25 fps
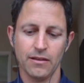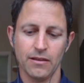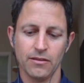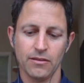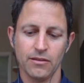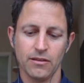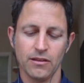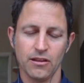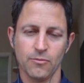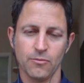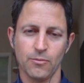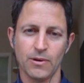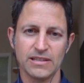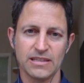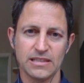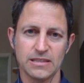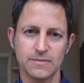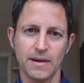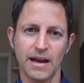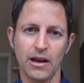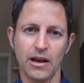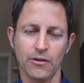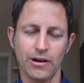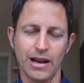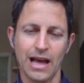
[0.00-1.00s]
expresses
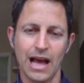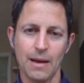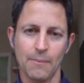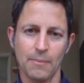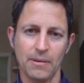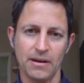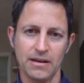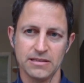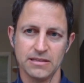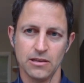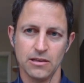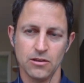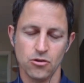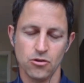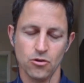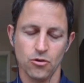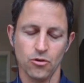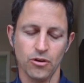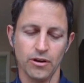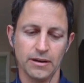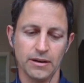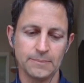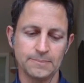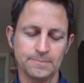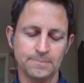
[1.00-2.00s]
my own happiness and
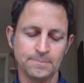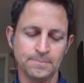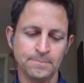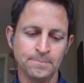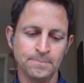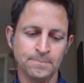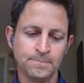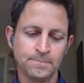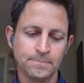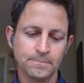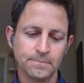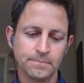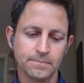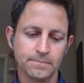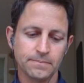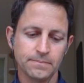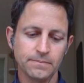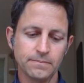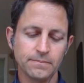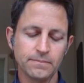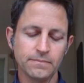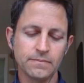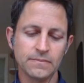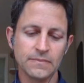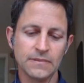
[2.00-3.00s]
joy.
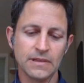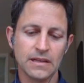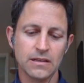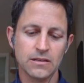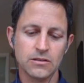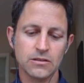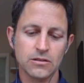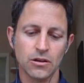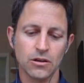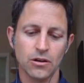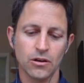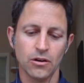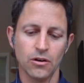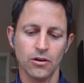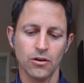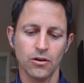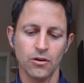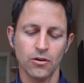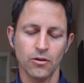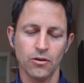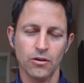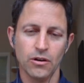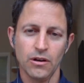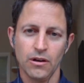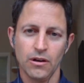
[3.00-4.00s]
And
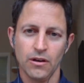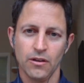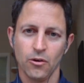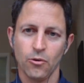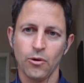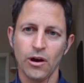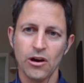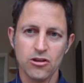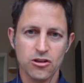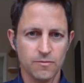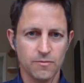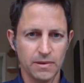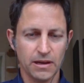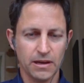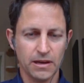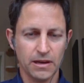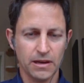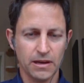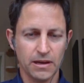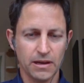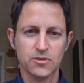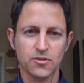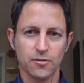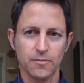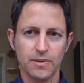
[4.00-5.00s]
so the question
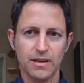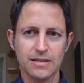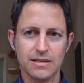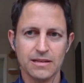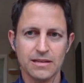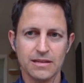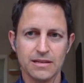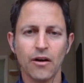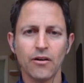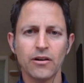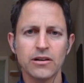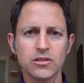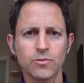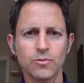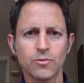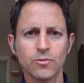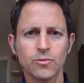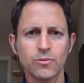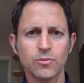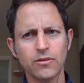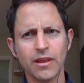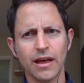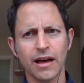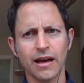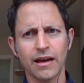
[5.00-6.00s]
becomes for me is, how does
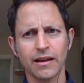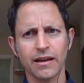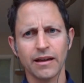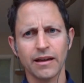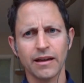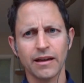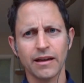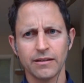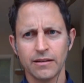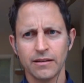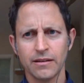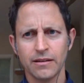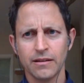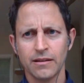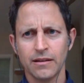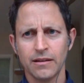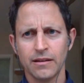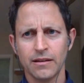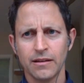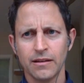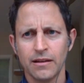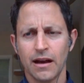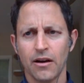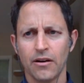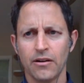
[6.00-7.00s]
one do that?
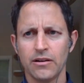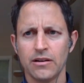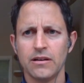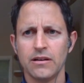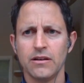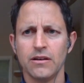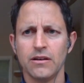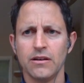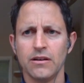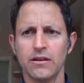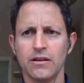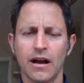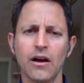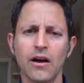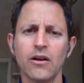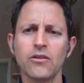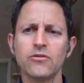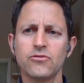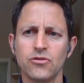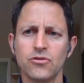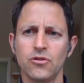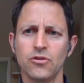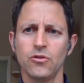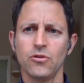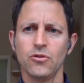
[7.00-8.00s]
How
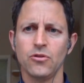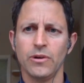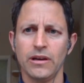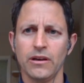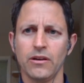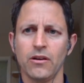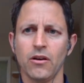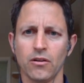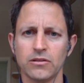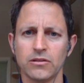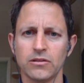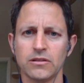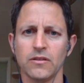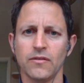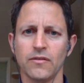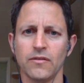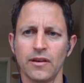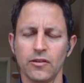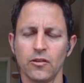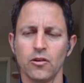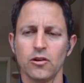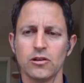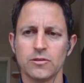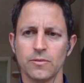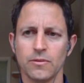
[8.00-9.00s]
do we
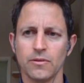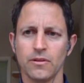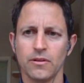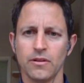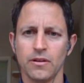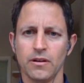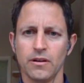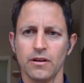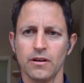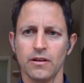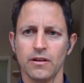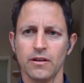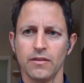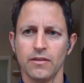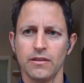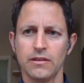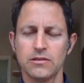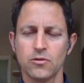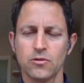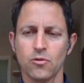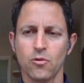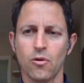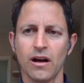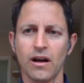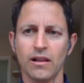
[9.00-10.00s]
cultivate
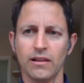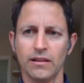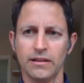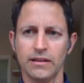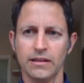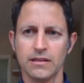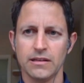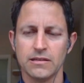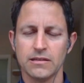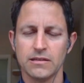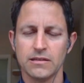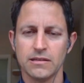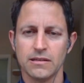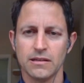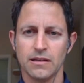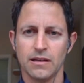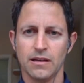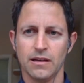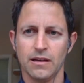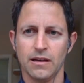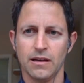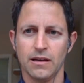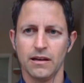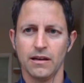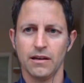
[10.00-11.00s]
these qualities
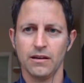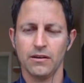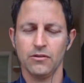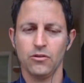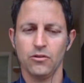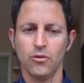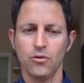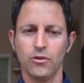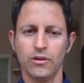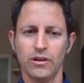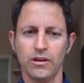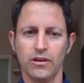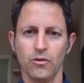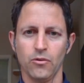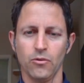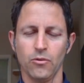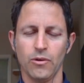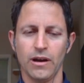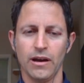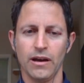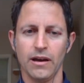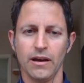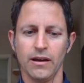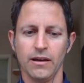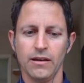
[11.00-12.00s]
and do it in
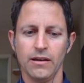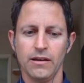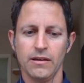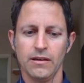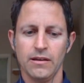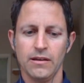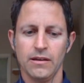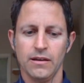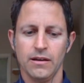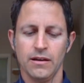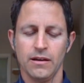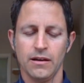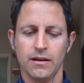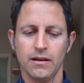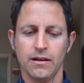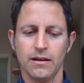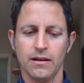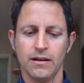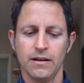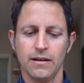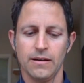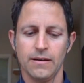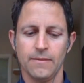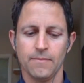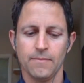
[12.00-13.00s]
a way
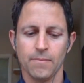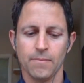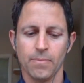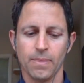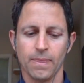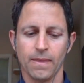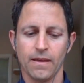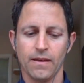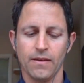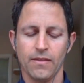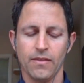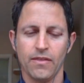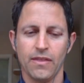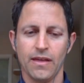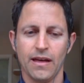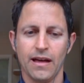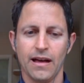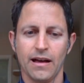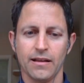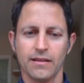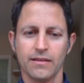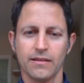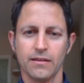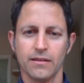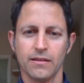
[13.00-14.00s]

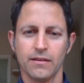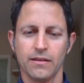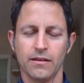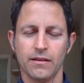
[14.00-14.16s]
that